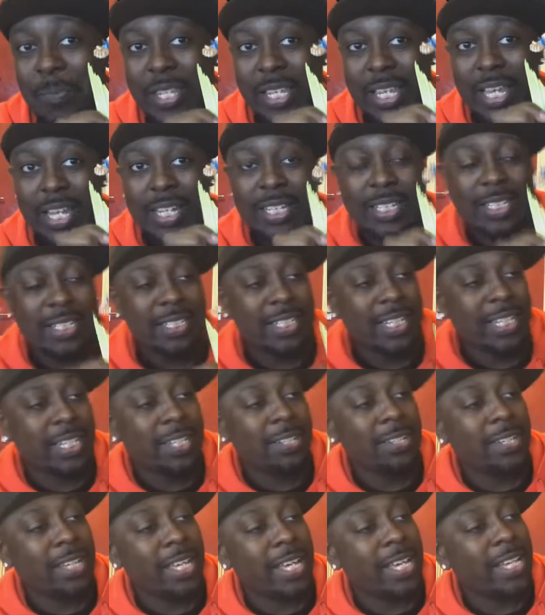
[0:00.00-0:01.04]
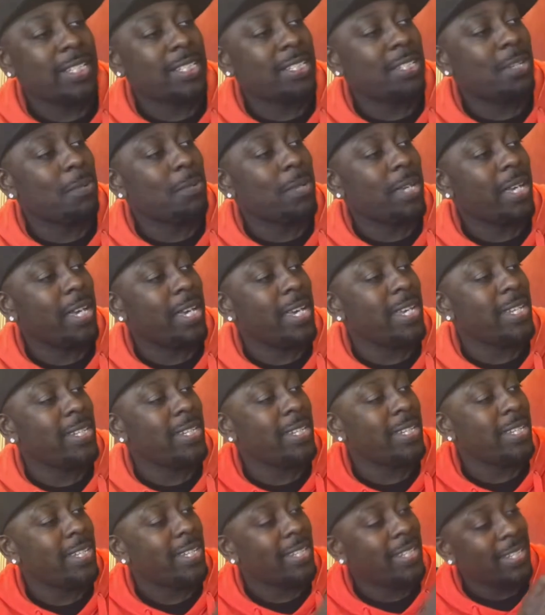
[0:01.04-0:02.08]
So yeah, take a look at it, soak it
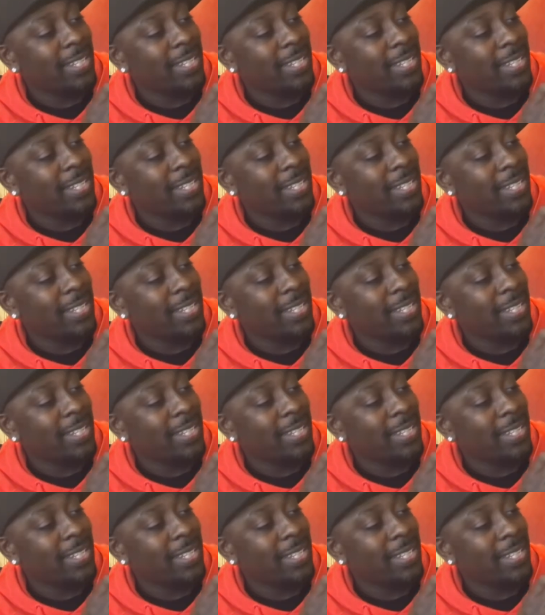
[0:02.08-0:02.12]
in.